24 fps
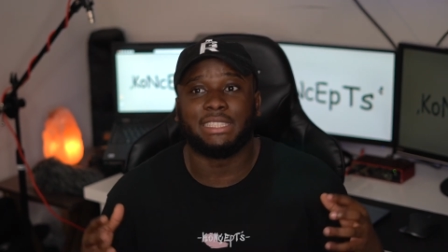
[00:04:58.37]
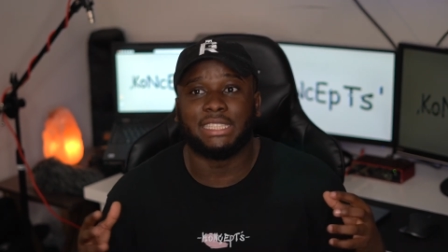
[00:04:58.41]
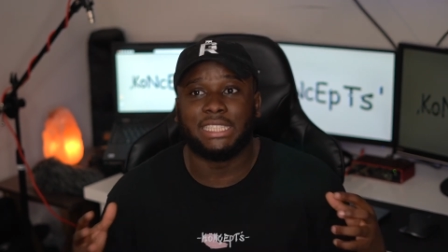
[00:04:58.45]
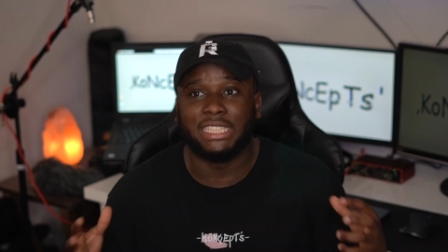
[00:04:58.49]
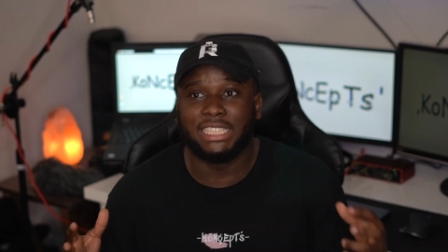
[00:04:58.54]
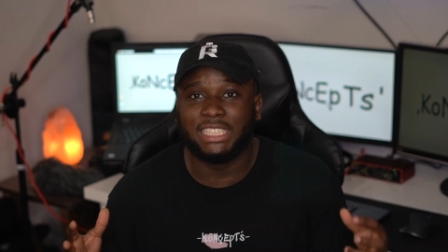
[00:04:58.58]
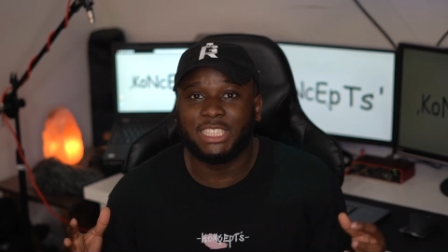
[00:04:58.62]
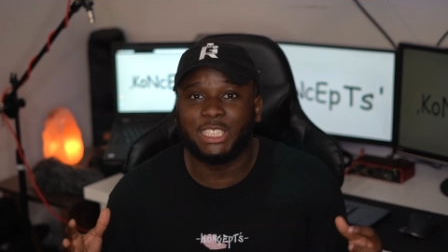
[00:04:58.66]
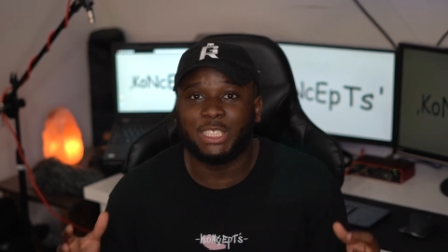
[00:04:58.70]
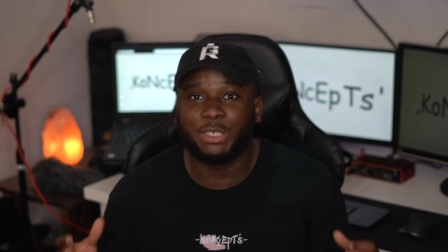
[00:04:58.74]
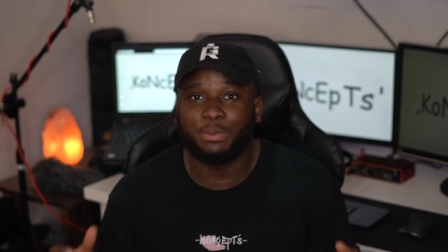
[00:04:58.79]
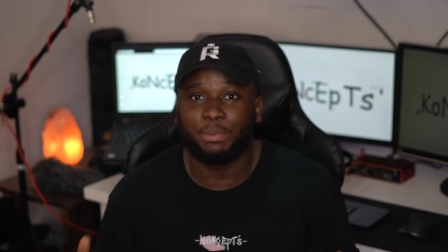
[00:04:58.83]

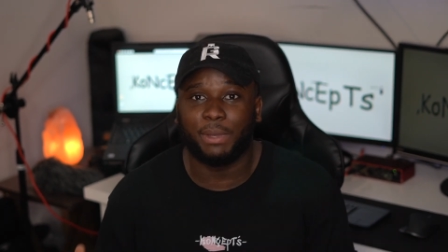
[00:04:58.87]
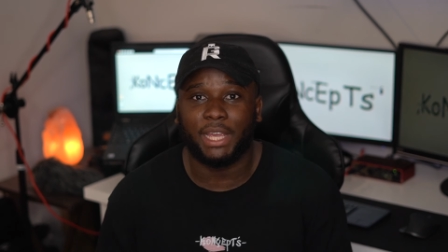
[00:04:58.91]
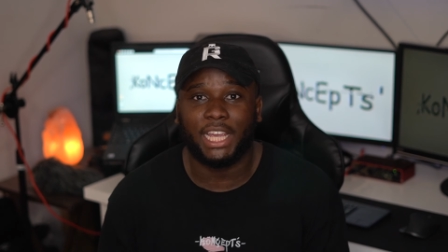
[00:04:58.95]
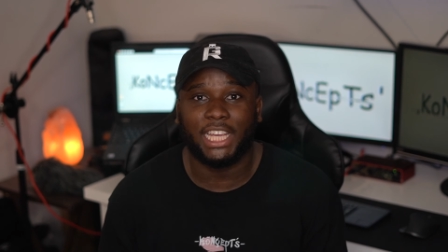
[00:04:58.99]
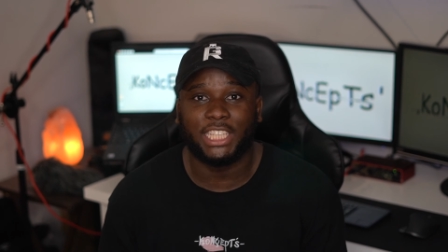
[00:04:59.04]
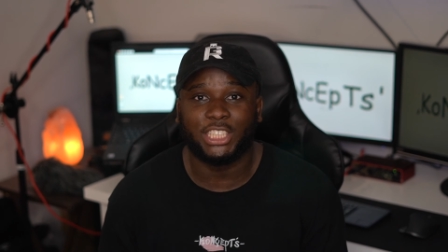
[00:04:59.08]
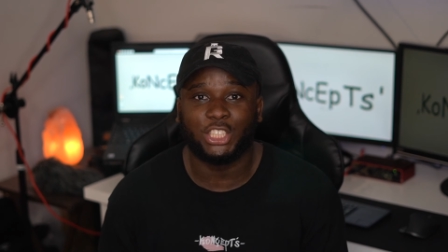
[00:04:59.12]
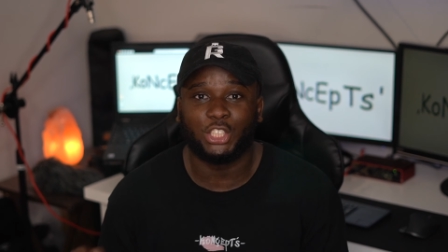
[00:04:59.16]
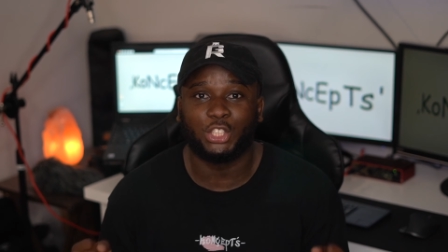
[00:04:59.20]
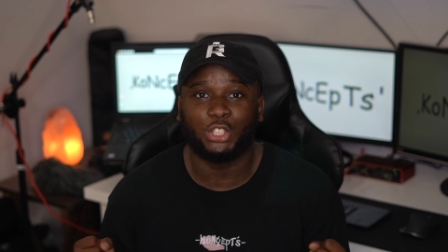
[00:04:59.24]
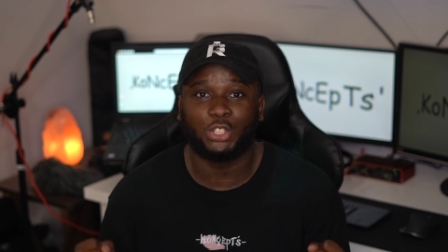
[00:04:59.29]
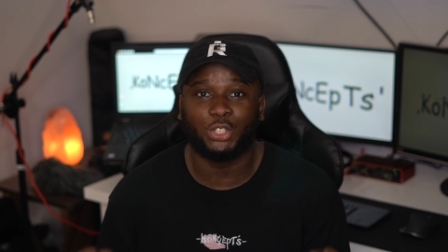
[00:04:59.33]
this
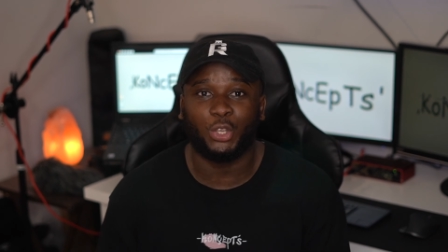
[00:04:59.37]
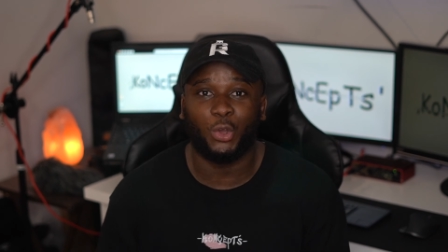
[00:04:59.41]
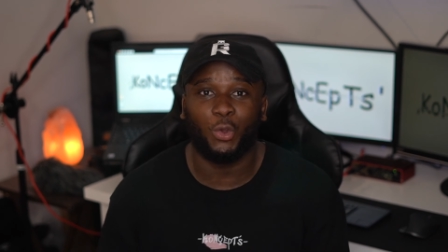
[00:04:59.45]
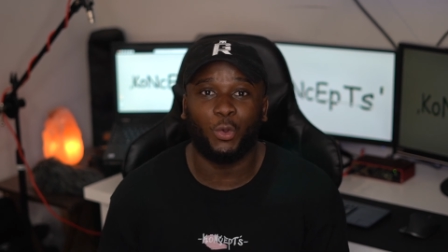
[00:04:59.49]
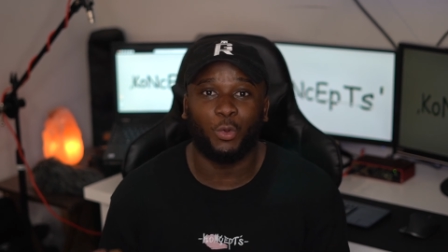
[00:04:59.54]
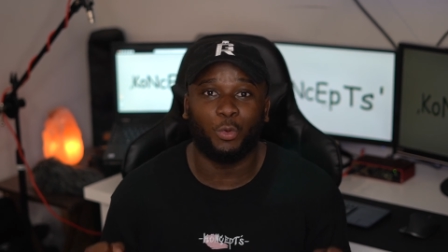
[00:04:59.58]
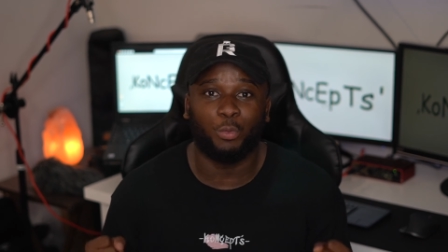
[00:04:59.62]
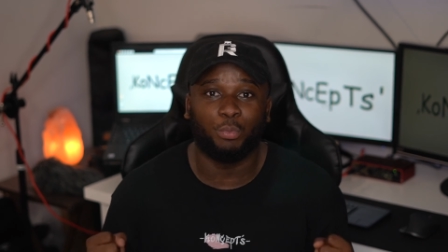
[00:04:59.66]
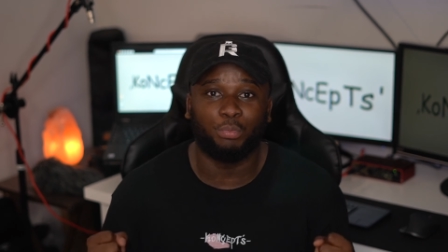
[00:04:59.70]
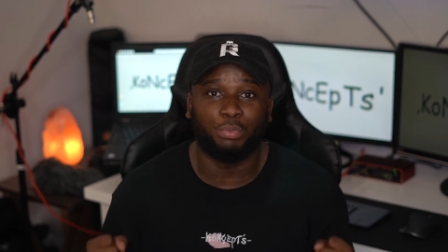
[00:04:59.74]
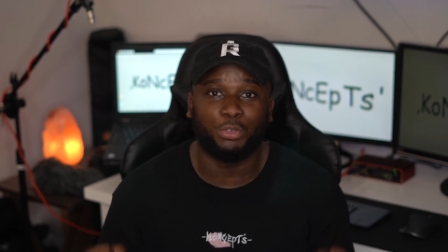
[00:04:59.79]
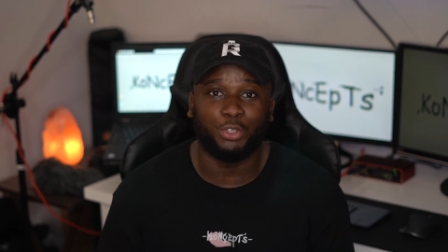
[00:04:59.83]
space
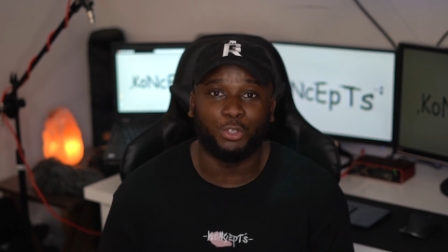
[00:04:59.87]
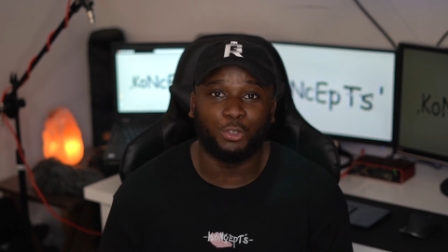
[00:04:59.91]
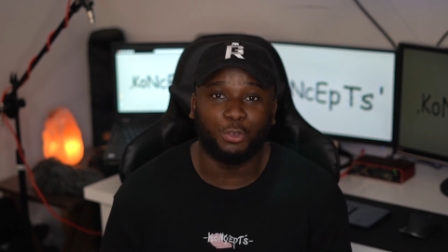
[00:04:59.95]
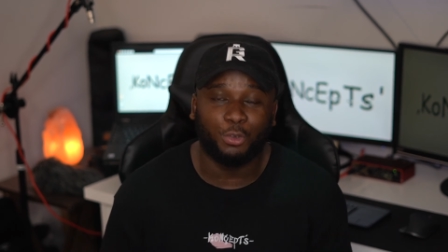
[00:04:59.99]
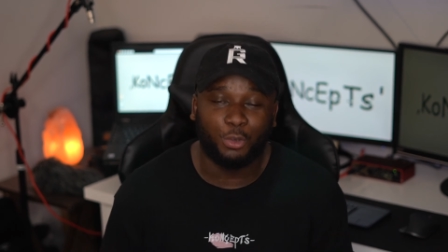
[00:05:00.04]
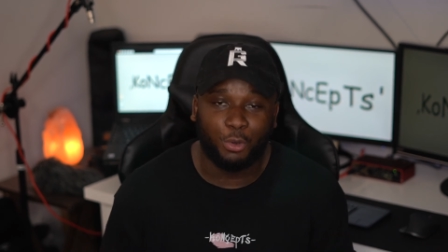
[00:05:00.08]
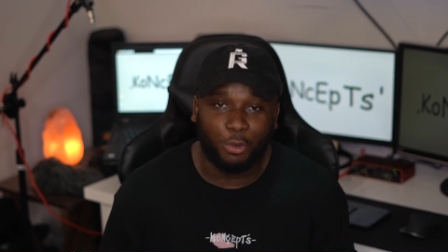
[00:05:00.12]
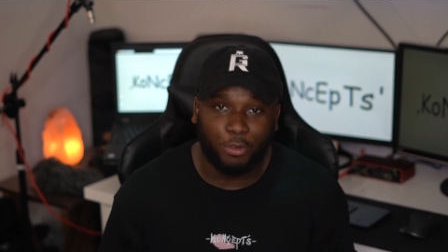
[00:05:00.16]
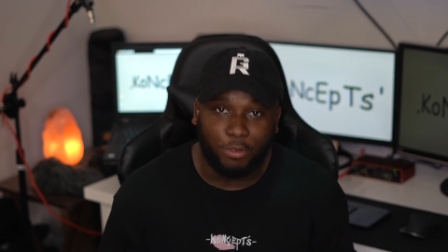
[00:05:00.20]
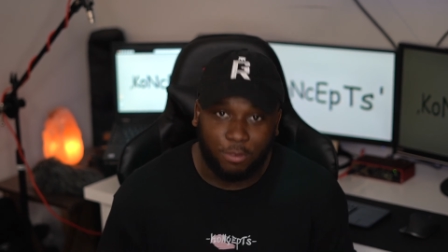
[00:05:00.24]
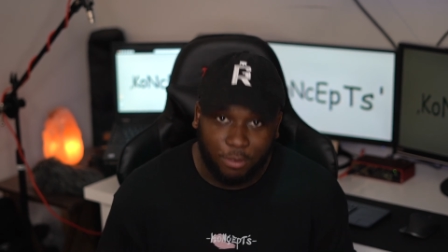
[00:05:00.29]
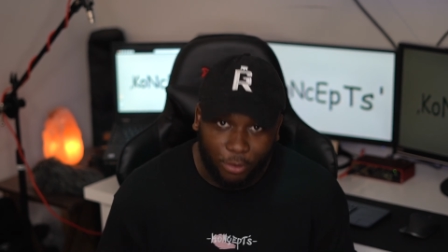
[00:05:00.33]
so
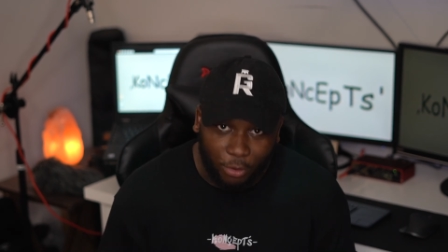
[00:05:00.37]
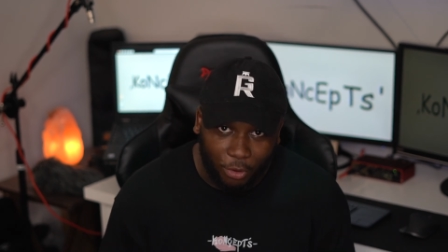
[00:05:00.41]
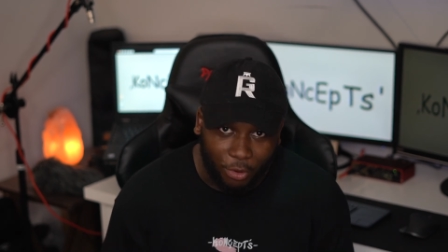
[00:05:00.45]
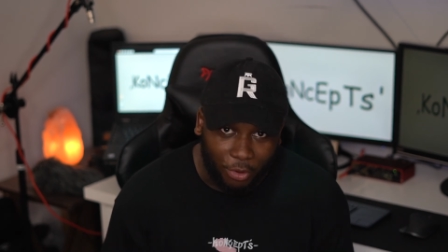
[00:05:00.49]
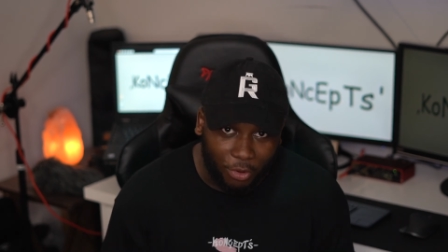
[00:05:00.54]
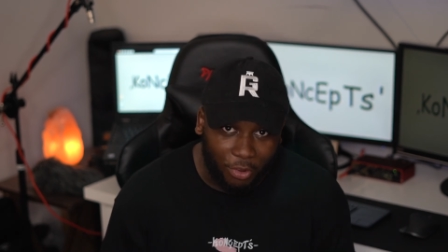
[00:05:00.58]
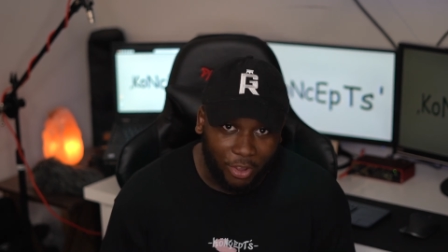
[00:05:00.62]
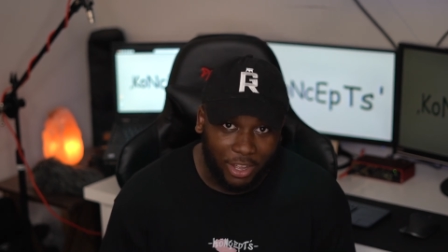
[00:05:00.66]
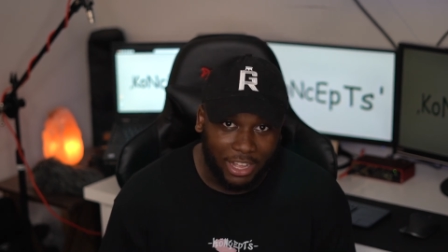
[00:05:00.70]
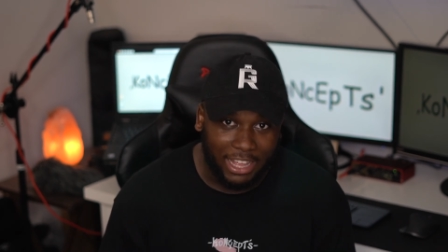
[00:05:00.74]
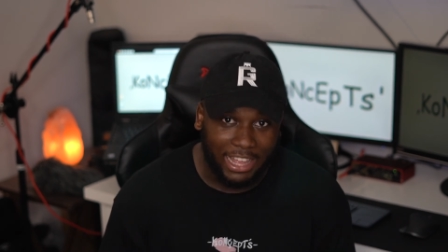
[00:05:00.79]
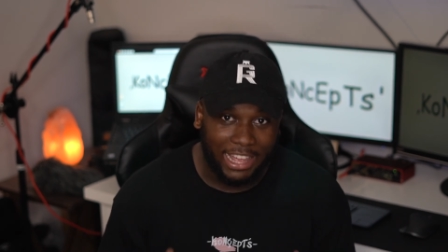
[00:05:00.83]

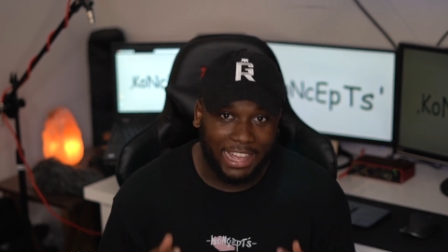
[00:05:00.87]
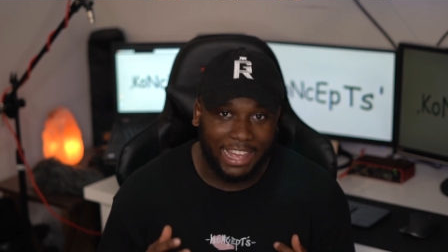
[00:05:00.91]
beautiful